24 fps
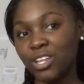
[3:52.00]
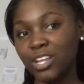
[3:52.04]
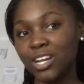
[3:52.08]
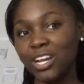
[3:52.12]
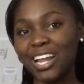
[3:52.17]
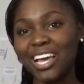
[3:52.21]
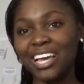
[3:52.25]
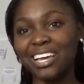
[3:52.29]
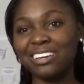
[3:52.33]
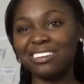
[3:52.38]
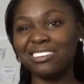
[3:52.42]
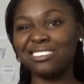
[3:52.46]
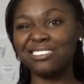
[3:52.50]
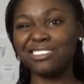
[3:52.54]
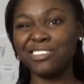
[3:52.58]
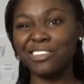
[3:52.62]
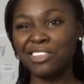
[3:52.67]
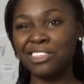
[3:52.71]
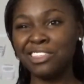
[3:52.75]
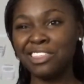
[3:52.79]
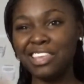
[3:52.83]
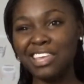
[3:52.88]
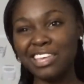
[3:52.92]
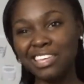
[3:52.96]
like
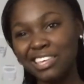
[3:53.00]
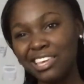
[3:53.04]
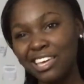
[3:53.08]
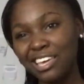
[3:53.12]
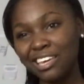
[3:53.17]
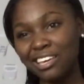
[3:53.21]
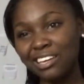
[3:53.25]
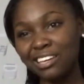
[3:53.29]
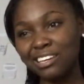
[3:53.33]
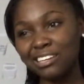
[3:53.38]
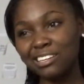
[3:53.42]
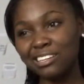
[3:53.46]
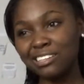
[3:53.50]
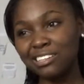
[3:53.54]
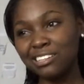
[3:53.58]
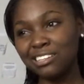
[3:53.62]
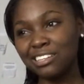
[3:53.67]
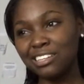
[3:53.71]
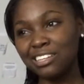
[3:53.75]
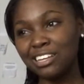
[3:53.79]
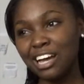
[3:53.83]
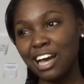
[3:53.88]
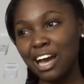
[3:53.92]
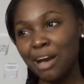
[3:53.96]
thinking
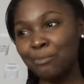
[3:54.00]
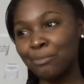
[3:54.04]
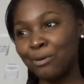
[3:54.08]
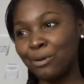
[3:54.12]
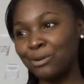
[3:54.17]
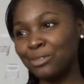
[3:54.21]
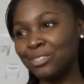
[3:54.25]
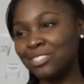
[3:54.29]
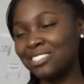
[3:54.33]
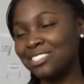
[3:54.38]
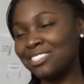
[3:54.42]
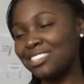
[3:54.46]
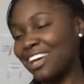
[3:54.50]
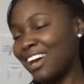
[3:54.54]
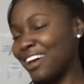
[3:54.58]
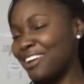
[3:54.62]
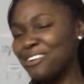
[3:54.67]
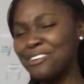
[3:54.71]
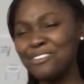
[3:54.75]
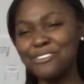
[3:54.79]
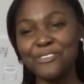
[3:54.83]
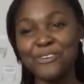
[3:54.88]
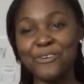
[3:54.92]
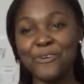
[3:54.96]
about, I
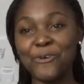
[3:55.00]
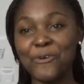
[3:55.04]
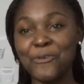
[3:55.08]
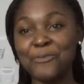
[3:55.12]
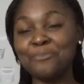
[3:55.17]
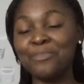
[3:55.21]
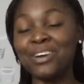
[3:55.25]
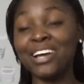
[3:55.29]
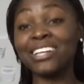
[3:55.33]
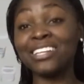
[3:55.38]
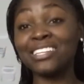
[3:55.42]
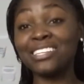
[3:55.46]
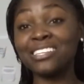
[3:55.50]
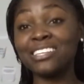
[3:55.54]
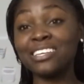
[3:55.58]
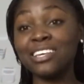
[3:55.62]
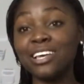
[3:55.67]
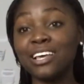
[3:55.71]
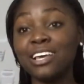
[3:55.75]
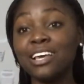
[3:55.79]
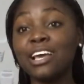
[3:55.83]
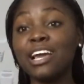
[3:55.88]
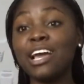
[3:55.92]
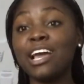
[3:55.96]
don't know, but
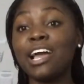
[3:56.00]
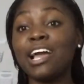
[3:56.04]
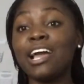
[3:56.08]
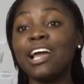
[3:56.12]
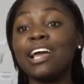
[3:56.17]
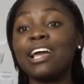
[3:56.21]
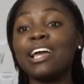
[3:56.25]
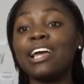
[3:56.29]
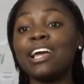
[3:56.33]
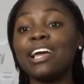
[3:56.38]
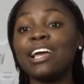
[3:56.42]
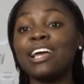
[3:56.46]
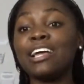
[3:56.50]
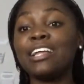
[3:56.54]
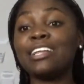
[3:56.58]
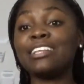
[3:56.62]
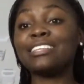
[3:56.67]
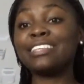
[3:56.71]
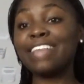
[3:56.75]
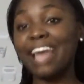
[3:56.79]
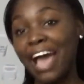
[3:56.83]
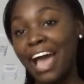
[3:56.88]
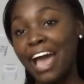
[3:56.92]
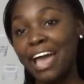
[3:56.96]

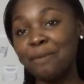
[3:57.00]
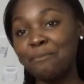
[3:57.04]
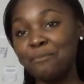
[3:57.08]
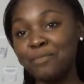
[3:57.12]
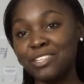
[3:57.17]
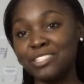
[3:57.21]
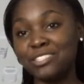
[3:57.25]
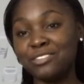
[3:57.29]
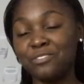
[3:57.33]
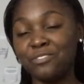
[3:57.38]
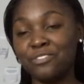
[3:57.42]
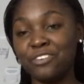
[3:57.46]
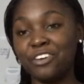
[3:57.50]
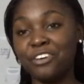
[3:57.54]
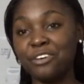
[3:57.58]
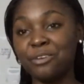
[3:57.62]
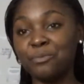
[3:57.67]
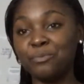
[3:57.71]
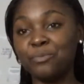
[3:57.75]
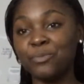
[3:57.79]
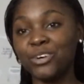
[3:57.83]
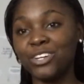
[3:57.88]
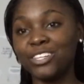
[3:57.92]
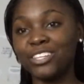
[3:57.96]
time is very
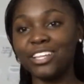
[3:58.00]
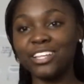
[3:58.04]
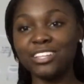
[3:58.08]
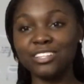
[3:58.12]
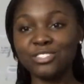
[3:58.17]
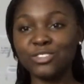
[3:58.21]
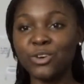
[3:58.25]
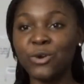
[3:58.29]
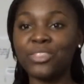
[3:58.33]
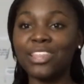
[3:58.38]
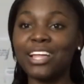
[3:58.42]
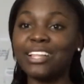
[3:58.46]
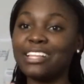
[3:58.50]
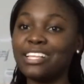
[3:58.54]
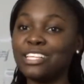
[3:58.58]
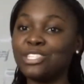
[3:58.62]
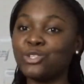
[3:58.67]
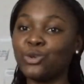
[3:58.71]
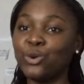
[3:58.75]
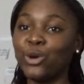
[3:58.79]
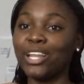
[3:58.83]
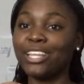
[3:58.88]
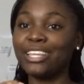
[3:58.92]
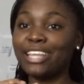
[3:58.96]
important. So that
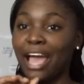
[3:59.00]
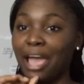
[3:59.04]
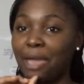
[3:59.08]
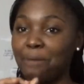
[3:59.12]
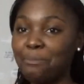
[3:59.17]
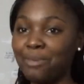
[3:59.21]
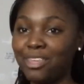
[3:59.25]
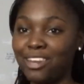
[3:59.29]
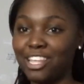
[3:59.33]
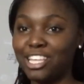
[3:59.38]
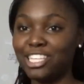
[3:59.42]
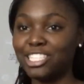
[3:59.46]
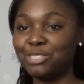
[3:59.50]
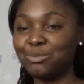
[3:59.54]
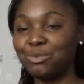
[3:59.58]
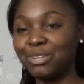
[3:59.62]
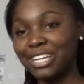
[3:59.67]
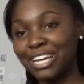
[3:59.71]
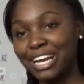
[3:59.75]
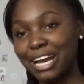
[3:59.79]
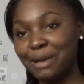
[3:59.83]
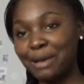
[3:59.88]
is where time management